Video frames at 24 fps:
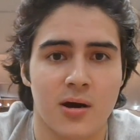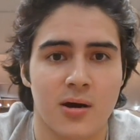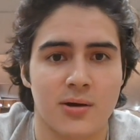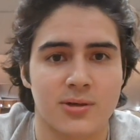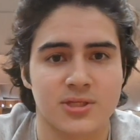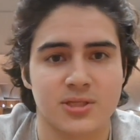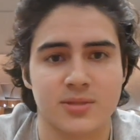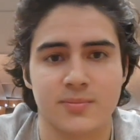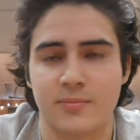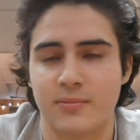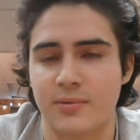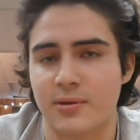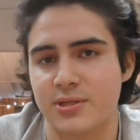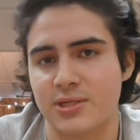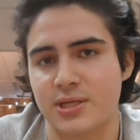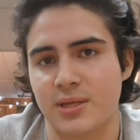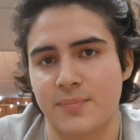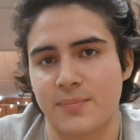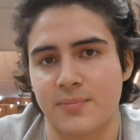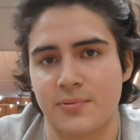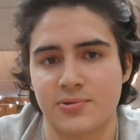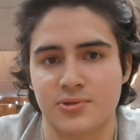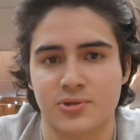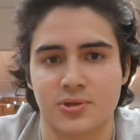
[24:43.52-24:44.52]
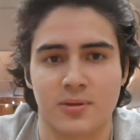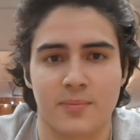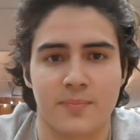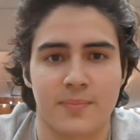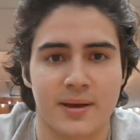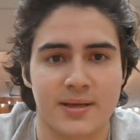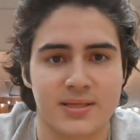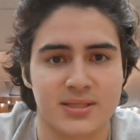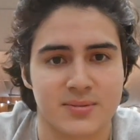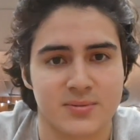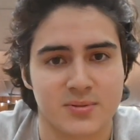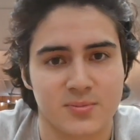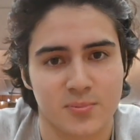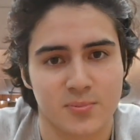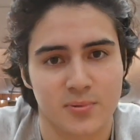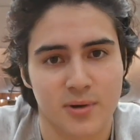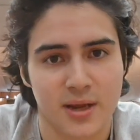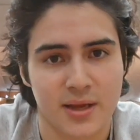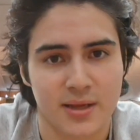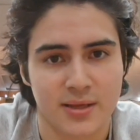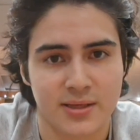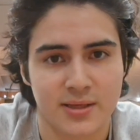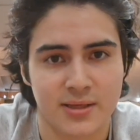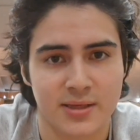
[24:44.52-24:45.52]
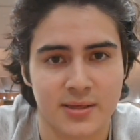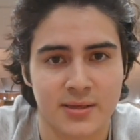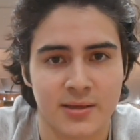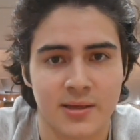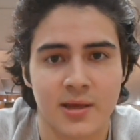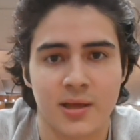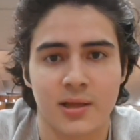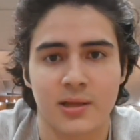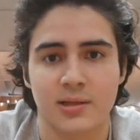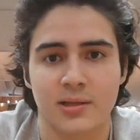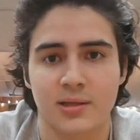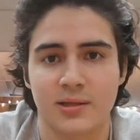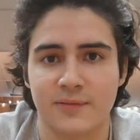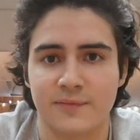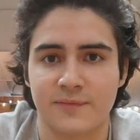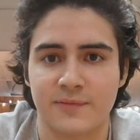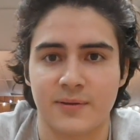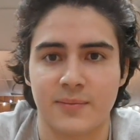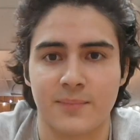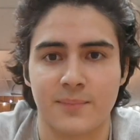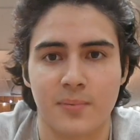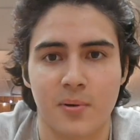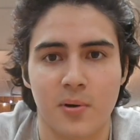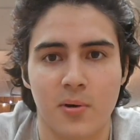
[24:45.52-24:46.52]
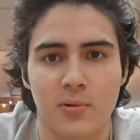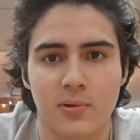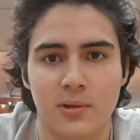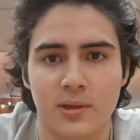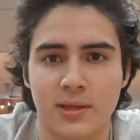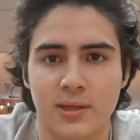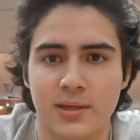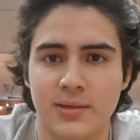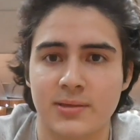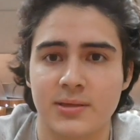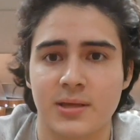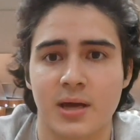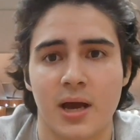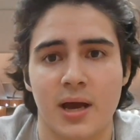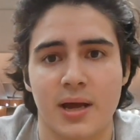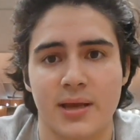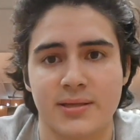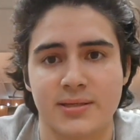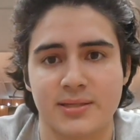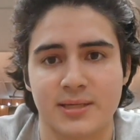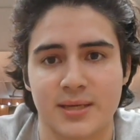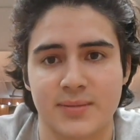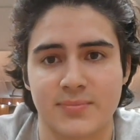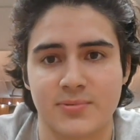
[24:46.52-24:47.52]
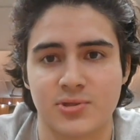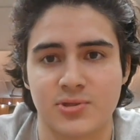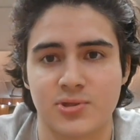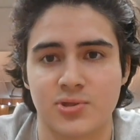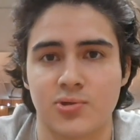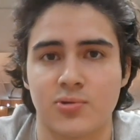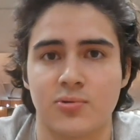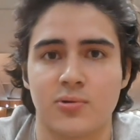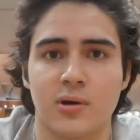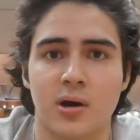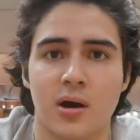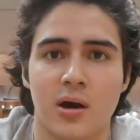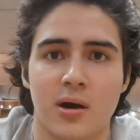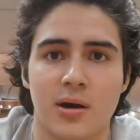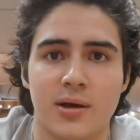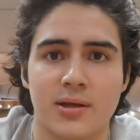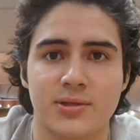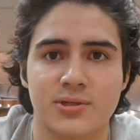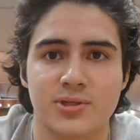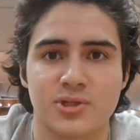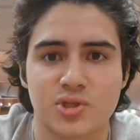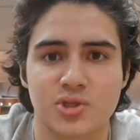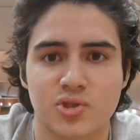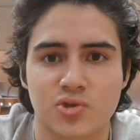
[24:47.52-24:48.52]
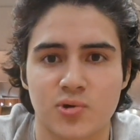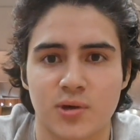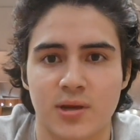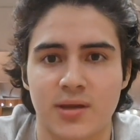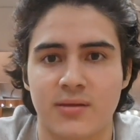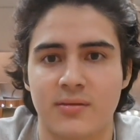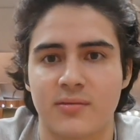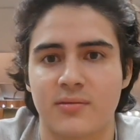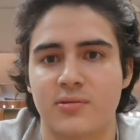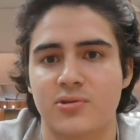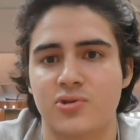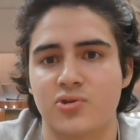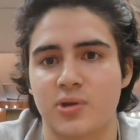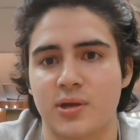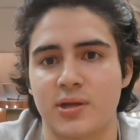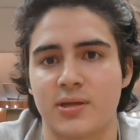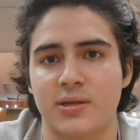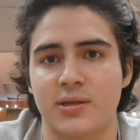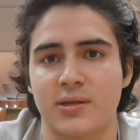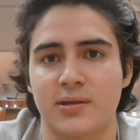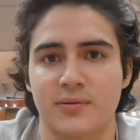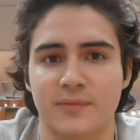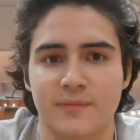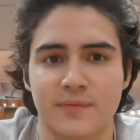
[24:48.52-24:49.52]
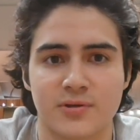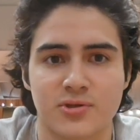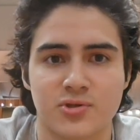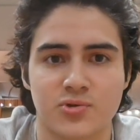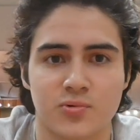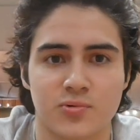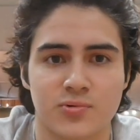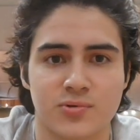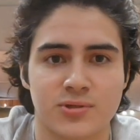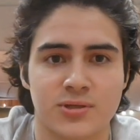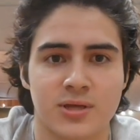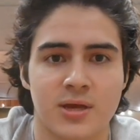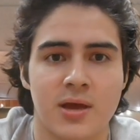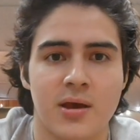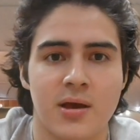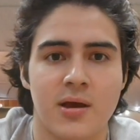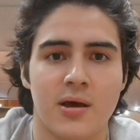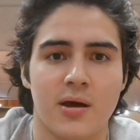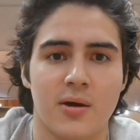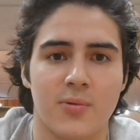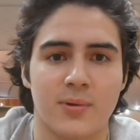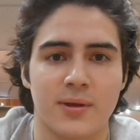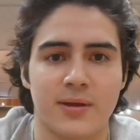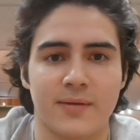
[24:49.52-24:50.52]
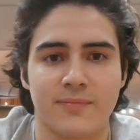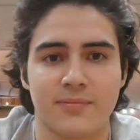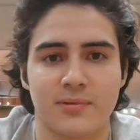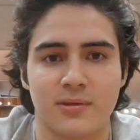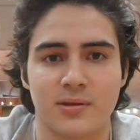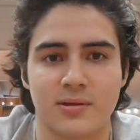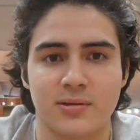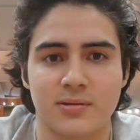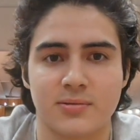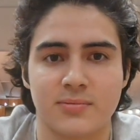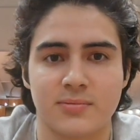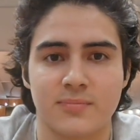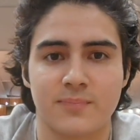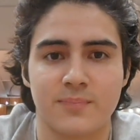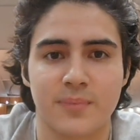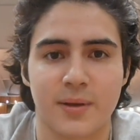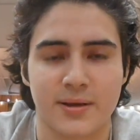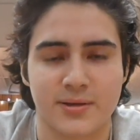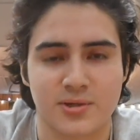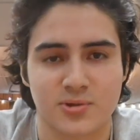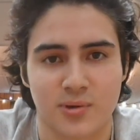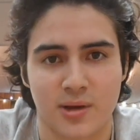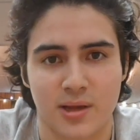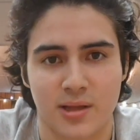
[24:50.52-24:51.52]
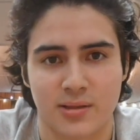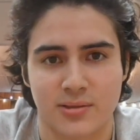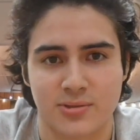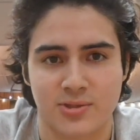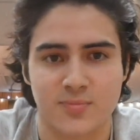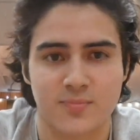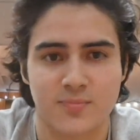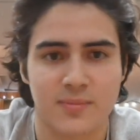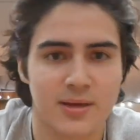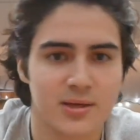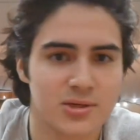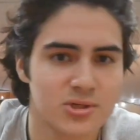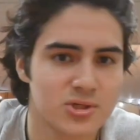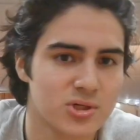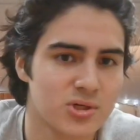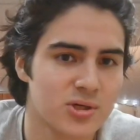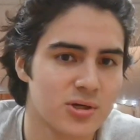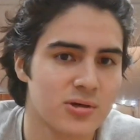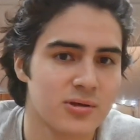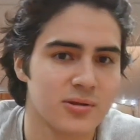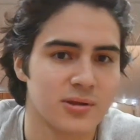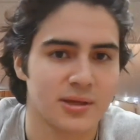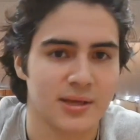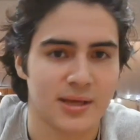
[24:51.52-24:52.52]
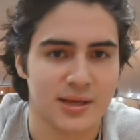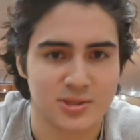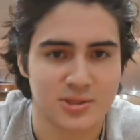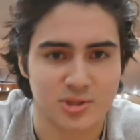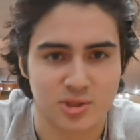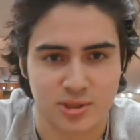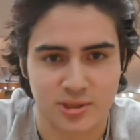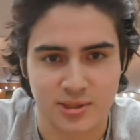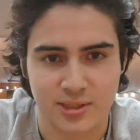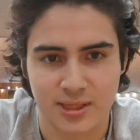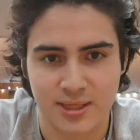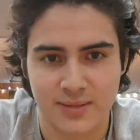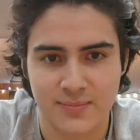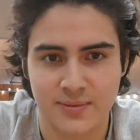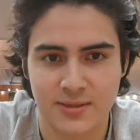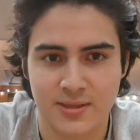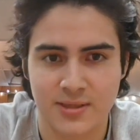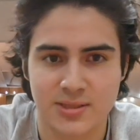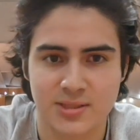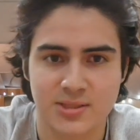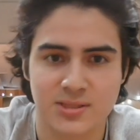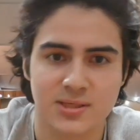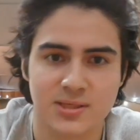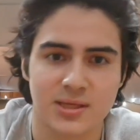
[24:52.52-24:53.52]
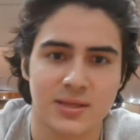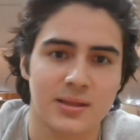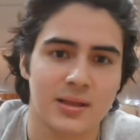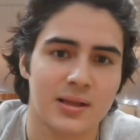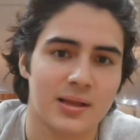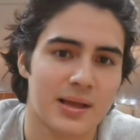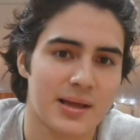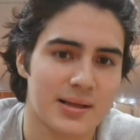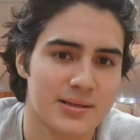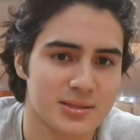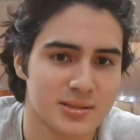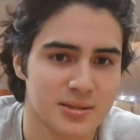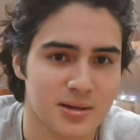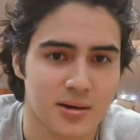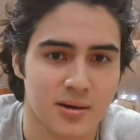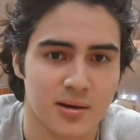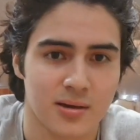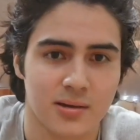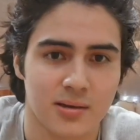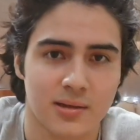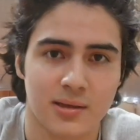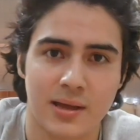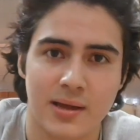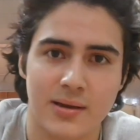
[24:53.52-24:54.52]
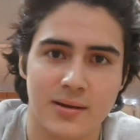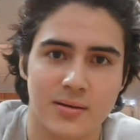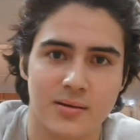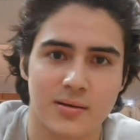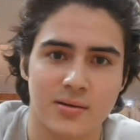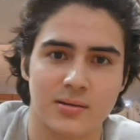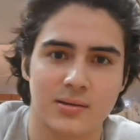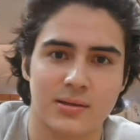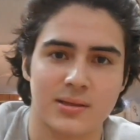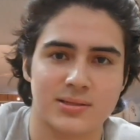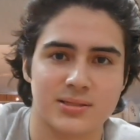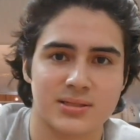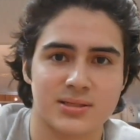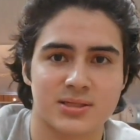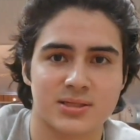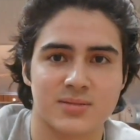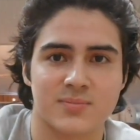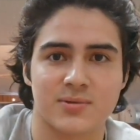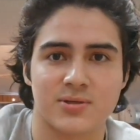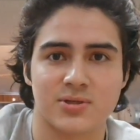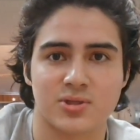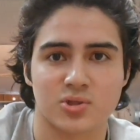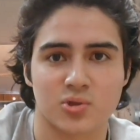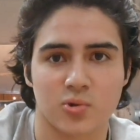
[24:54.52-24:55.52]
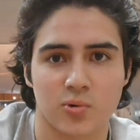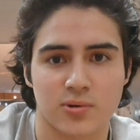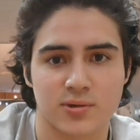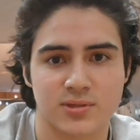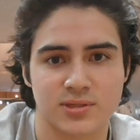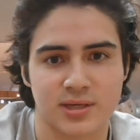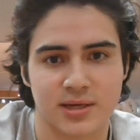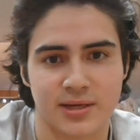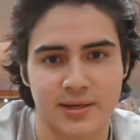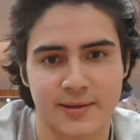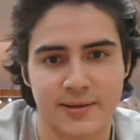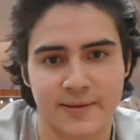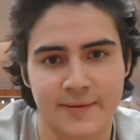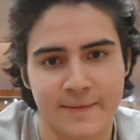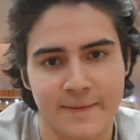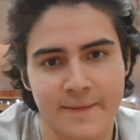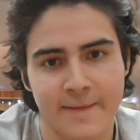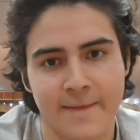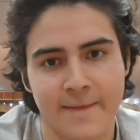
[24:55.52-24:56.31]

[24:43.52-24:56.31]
Some examples are the biceps brachii, lifting, pulling, high type 2 in strength, trained individuals. We have the pectoralis major, the gastrocnemius, and the latissimus dorsi.